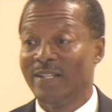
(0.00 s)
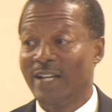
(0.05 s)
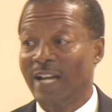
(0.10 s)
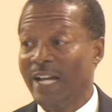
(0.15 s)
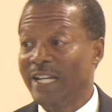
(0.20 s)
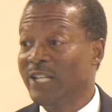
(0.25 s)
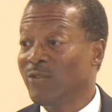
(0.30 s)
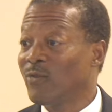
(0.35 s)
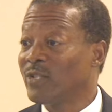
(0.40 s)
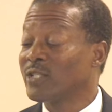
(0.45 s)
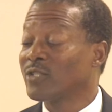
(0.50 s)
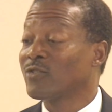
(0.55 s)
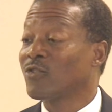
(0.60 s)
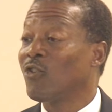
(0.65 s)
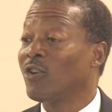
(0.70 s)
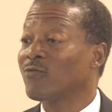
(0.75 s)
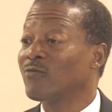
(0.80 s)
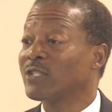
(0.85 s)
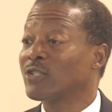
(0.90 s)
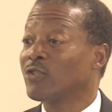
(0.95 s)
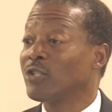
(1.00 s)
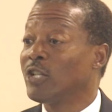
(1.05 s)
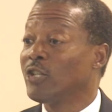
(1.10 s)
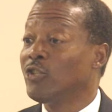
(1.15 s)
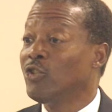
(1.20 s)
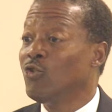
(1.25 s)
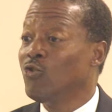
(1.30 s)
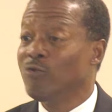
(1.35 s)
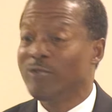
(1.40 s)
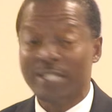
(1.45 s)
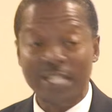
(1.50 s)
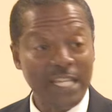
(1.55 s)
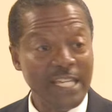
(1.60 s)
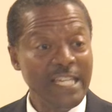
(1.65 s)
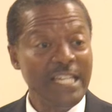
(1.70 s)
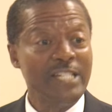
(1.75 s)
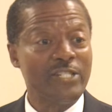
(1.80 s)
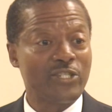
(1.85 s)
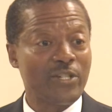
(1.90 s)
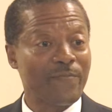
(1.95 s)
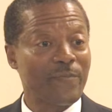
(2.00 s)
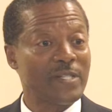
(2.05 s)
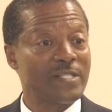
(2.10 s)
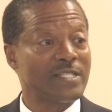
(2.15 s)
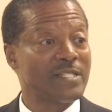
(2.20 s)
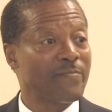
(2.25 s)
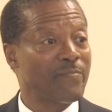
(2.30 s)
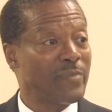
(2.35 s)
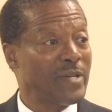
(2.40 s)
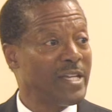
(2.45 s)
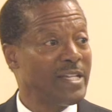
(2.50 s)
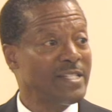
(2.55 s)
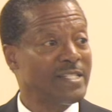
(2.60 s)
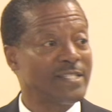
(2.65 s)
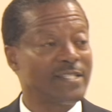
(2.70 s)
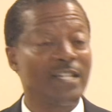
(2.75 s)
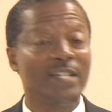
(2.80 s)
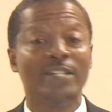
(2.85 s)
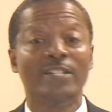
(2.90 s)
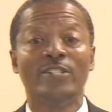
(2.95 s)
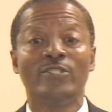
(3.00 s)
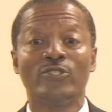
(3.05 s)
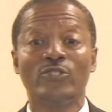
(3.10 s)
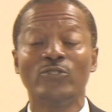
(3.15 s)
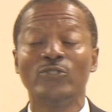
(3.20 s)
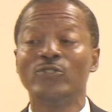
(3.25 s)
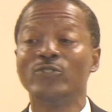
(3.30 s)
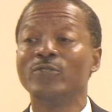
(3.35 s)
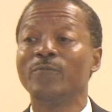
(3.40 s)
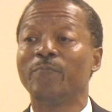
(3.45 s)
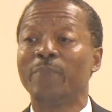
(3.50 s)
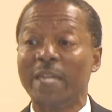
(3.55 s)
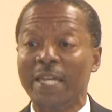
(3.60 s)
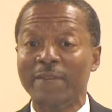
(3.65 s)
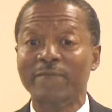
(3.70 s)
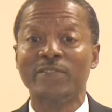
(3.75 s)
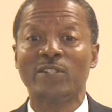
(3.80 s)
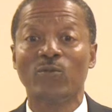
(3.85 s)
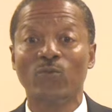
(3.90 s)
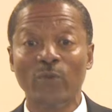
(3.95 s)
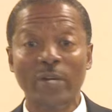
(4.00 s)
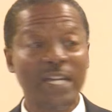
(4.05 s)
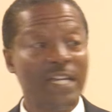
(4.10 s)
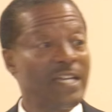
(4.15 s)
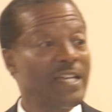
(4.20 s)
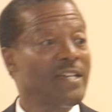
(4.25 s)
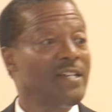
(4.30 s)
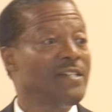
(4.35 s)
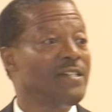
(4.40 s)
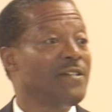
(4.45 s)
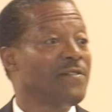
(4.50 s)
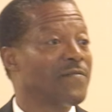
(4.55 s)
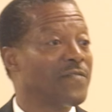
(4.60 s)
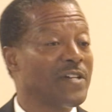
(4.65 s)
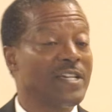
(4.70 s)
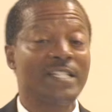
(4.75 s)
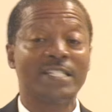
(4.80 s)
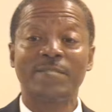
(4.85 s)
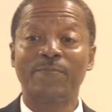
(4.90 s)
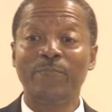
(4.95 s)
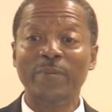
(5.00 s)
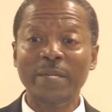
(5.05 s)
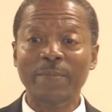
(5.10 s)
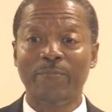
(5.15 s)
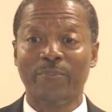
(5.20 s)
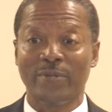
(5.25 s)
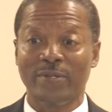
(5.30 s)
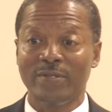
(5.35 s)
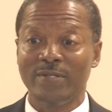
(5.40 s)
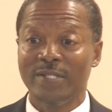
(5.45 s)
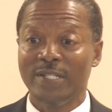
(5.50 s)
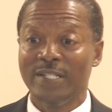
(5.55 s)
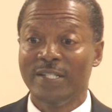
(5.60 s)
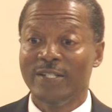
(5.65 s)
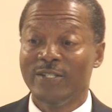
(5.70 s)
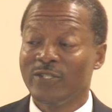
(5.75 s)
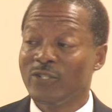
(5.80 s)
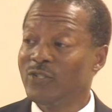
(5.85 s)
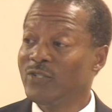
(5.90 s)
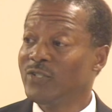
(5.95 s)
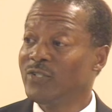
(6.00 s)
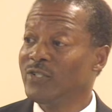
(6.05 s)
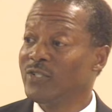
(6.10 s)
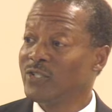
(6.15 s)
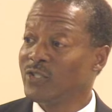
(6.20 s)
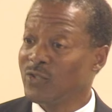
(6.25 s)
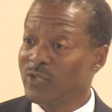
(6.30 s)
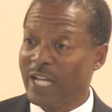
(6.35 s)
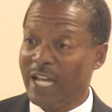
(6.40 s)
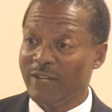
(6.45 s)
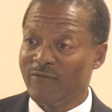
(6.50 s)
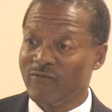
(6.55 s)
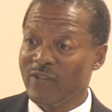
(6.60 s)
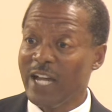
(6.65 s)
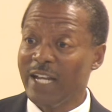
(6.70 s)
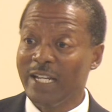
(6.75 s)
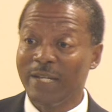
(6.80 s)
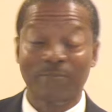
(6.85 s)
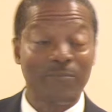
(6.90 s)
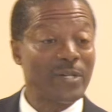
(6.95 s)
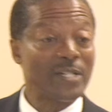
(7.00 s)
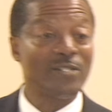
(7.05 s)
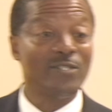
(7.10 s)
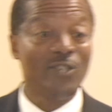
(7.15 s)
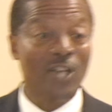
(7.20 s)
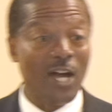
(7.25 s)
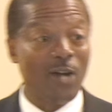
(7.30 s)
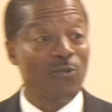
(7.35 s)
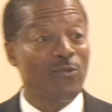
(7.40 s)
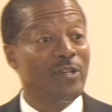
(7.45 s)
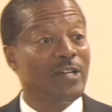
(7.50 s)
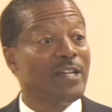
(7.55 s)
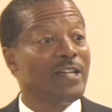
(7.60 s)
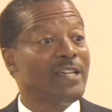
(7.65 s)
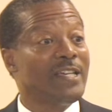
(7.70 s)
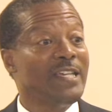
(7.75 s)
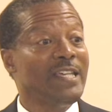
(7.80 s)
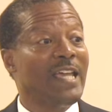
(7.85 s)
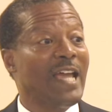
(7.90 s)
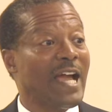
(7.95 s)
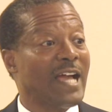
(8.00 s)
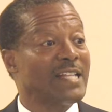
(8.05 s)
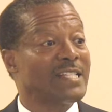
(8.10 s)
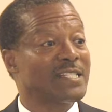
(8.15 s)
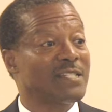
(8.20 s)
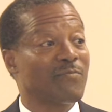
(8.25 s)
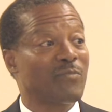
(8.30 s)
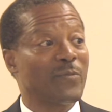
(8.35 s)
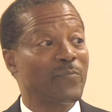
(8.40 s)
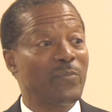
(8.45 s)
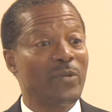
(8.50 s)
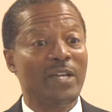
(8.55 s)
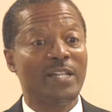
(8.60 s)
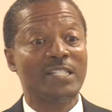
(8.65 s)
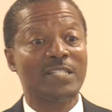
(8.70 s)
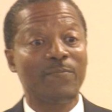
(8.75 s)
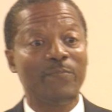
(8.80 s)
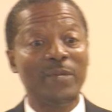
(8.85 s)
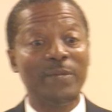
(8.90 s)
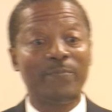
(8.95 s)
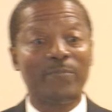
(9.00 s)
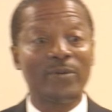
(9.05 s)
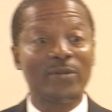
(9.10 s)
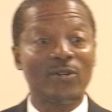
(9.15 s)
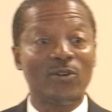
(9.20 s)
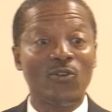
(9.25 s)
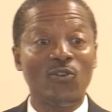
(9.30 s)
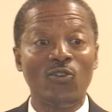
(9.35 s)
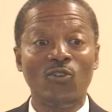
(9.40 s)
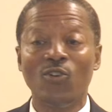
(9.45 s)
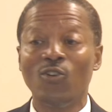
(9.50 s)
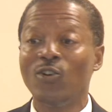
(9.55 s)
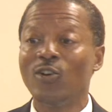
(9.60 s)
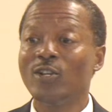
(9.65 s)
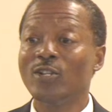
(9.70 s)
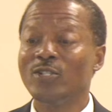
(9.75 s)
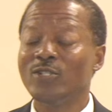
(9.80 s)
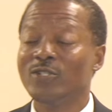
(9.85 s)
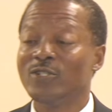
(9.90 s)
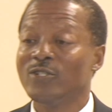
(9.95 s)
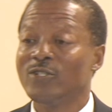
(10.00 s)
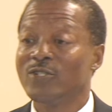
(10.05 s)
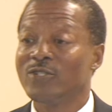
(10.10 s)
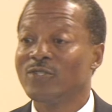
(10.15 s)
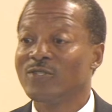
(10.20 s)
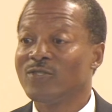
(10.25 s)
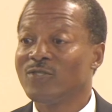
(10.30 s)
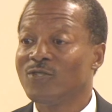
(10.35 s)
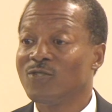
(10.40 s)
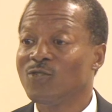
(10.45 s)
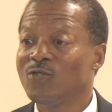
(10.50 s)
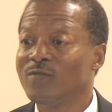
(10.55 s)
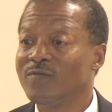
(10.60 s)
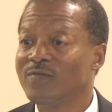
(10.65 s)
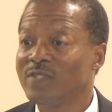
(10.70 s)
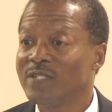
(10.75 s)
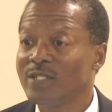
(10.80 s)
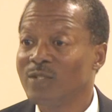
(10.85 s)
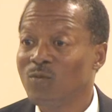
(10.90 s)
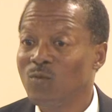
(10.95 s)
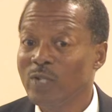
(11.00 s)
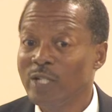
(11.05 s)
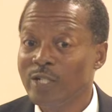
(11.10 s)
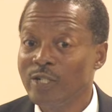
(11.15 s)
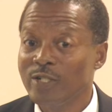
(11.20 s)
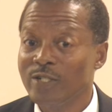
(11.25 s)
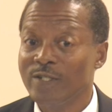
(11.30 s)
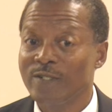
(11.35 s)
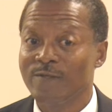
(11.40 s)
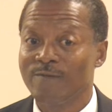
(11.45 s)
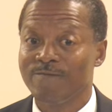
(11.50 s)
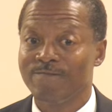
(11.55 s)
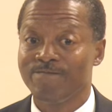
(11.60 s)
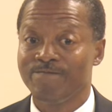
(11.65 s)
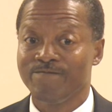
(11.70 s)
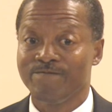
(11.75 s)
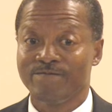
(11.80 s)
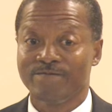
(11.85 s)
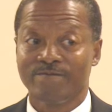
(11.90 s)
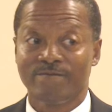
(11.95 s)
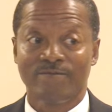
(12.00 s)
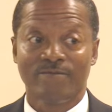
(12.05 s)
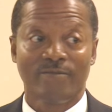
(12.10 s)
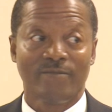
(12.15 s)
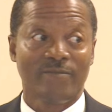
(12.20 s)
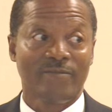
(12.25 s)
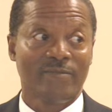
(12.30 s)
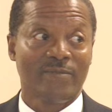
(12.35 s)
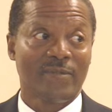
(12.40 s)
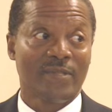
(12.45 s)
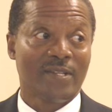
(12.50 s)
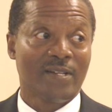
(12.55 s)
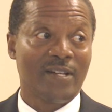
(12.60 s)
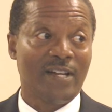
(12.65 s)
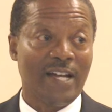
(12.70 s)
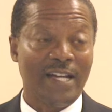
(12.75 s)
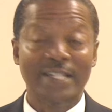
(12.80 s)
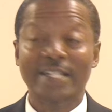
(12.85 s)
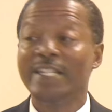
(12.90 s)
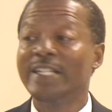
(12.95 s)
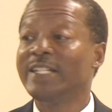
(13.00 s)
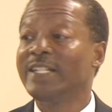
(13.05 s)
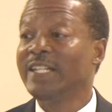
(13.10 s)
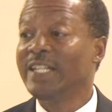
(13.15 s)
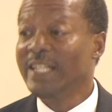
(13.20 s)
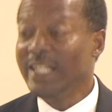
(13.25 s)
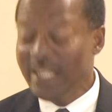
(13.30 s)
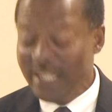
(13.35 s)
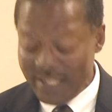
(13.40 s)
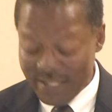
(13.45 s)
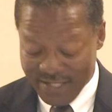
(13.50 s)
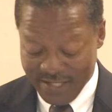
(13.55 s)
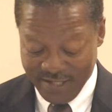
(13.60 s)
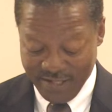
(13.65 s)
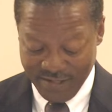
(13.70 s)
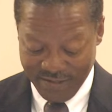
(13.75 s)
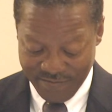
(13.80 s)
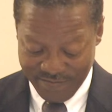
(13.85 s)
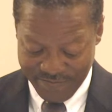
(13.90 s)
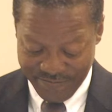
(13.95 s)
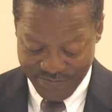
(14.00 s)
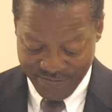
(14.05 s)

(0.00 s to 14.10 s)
and he was, God was going to use Egypt as the place to pave the way for his people to, to get ready. But now he has to prepare his people all over the world. And he needs